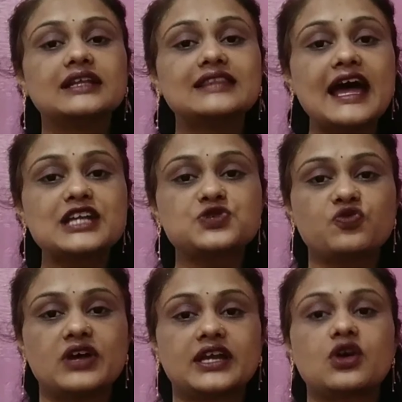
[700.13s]
That's
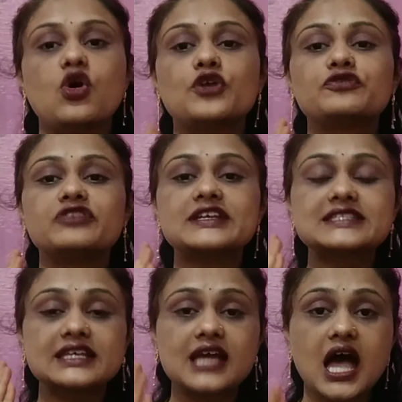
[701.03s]
why on
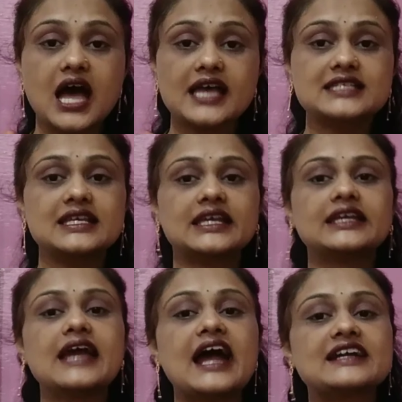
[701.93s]
fixing eyes he
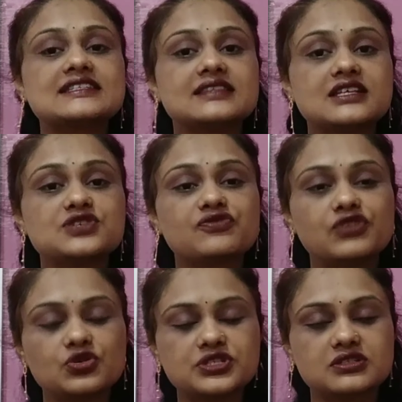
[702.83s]
gets this
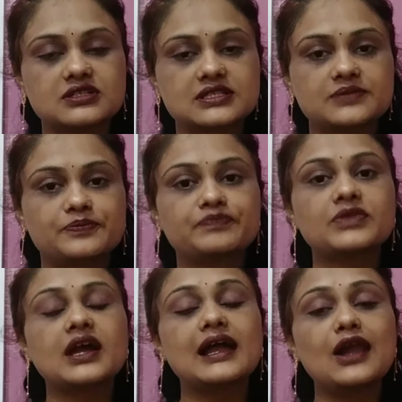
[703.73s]
floaters.
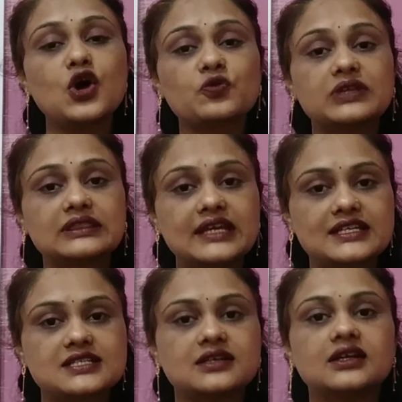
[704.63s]
Along with
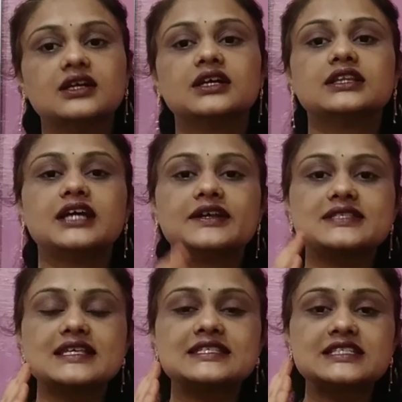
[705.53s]
that, there
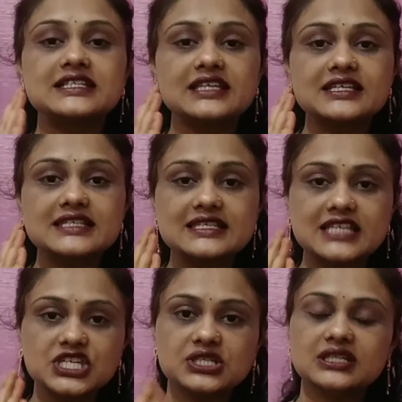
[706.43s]
is stinging
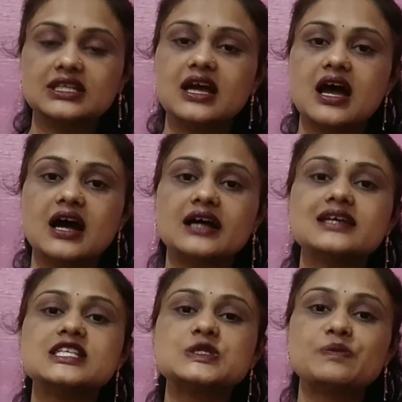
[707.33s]
sensation in the eye,
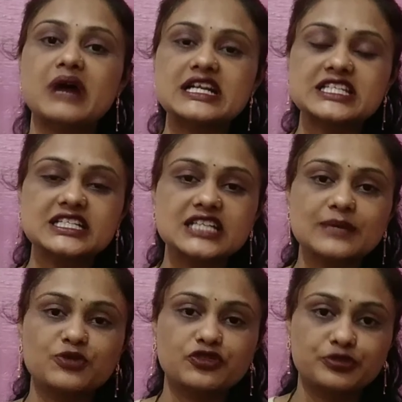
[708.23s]
smarting
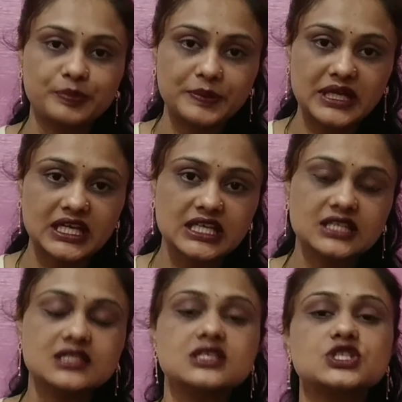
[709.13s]
type of
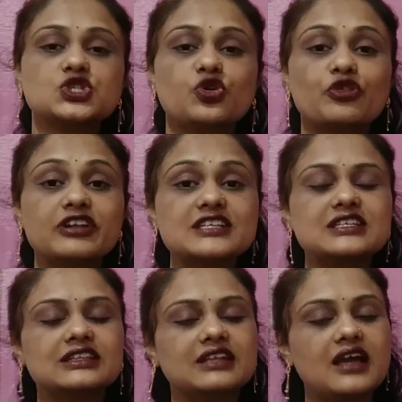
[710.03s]
pain, soreness
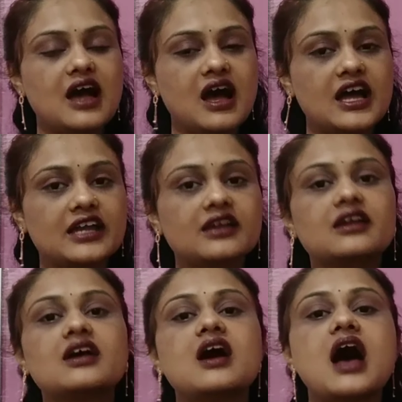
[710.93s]
in the eye,
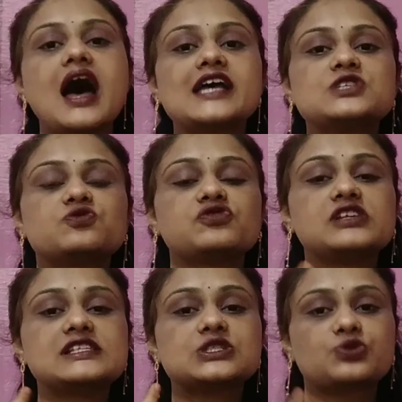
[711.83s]
eyes
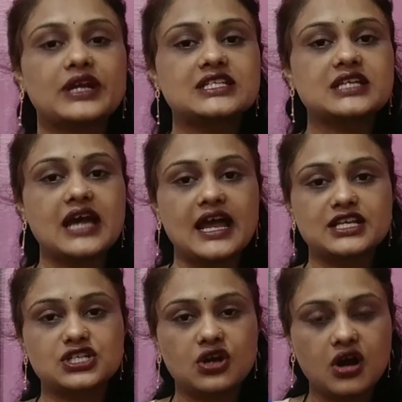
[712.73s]
feels red
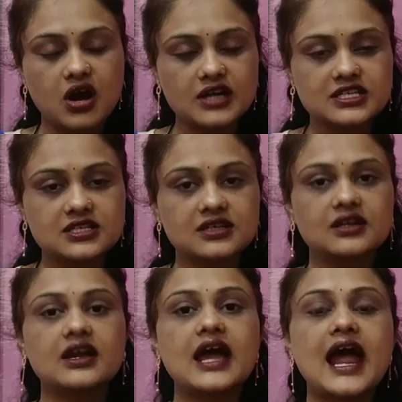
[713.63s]
and hot,
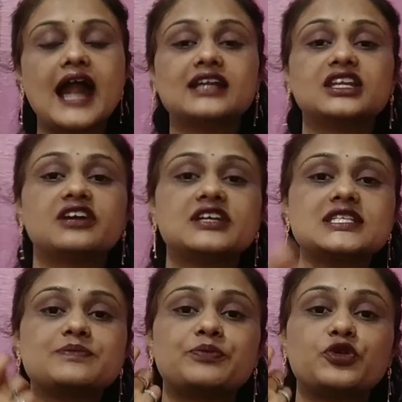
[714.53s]
and there
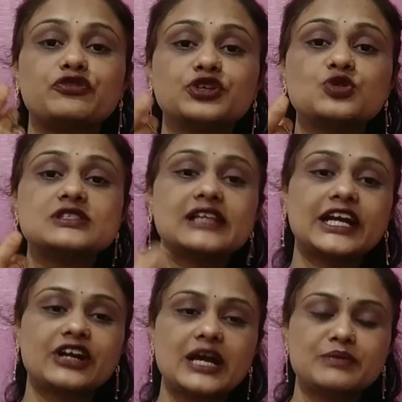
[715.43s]
is profuse
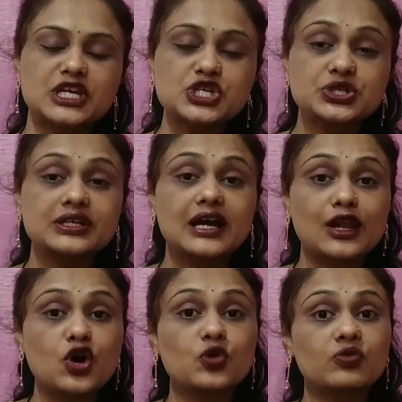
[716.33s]
lacrimation
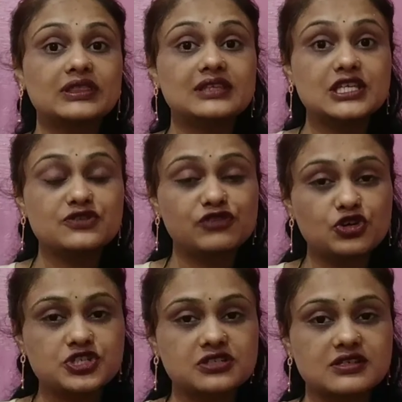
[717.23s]
along with these
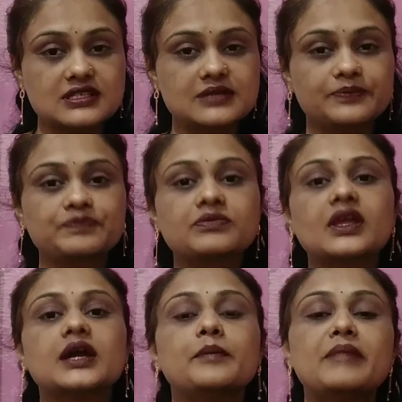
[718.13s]
floaters.
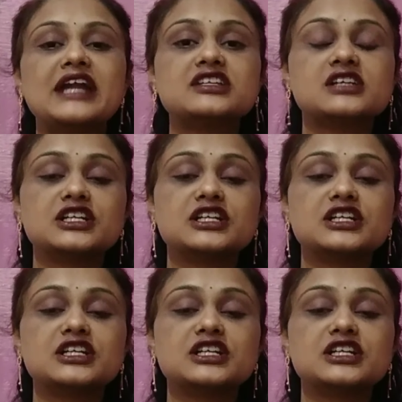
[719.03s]
Mental